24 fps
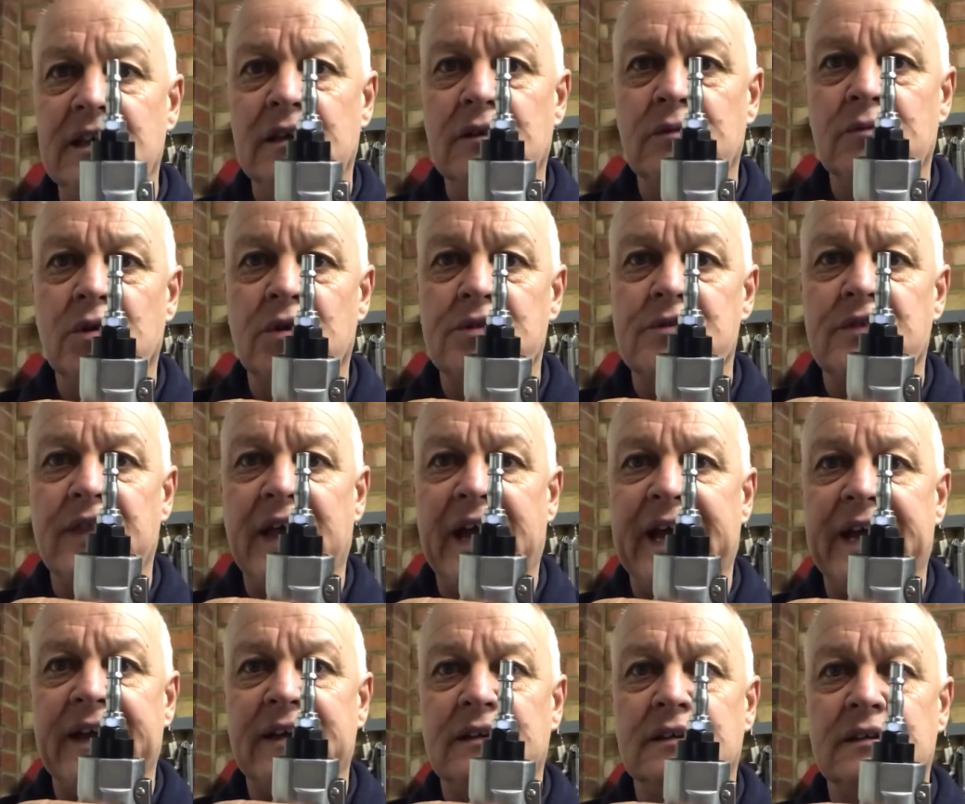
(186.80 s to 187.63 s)
was
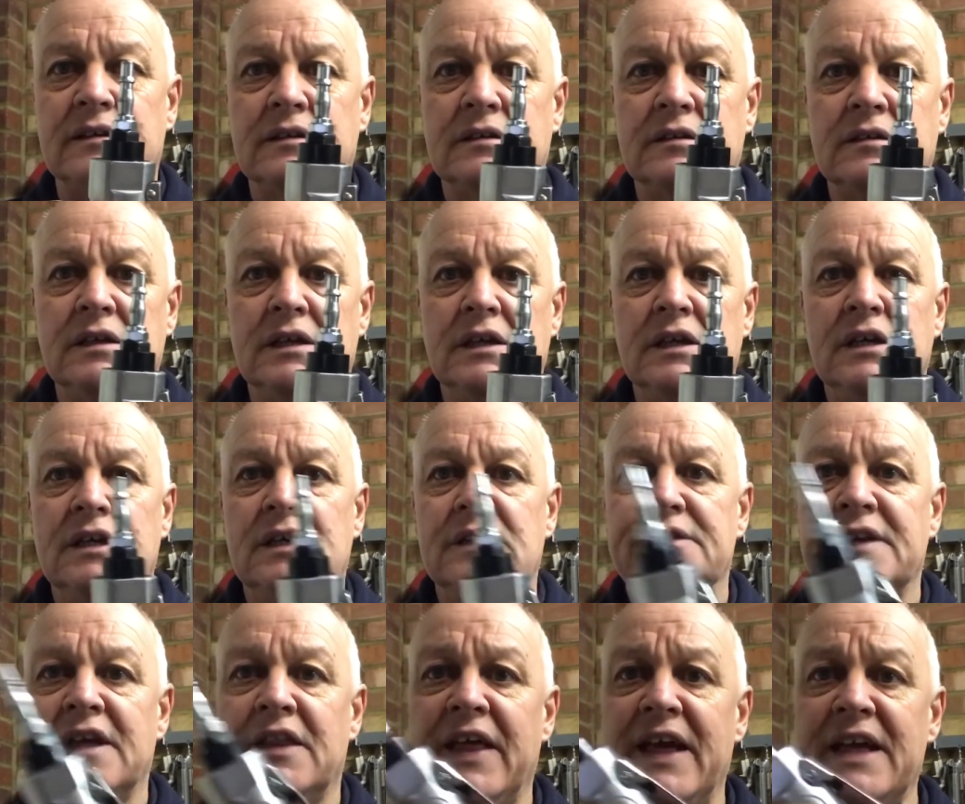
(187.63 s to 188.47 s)
that?
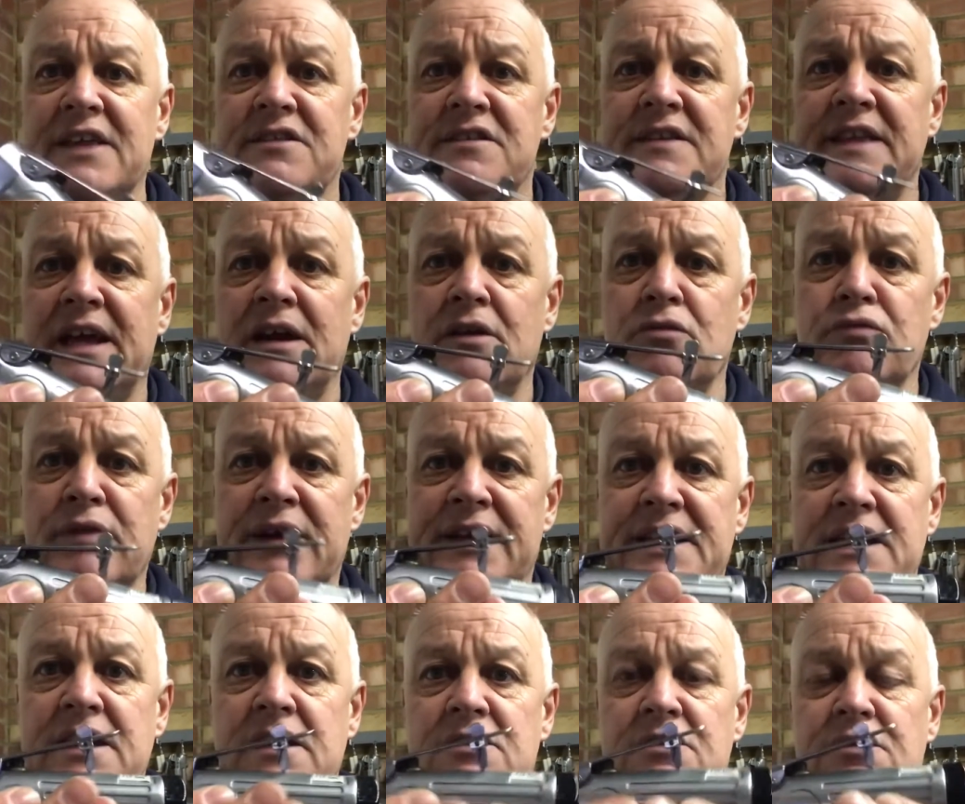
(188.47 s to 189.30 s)
Now that's now
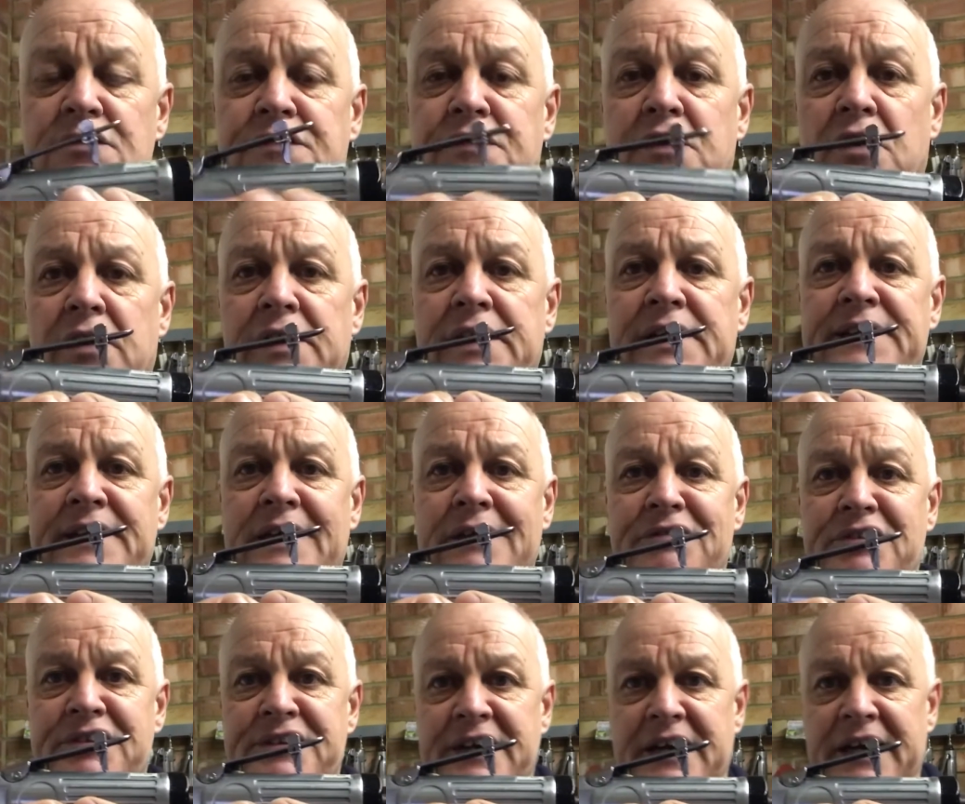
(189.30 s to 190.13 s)
ready to fight
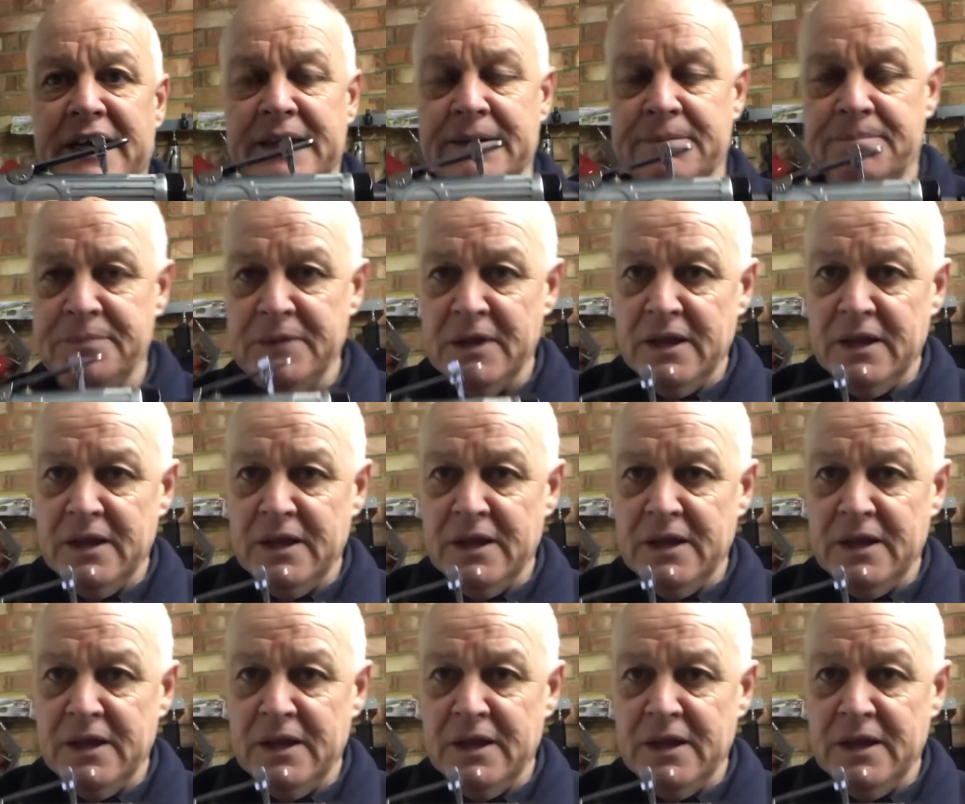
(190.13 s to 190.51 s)
another day.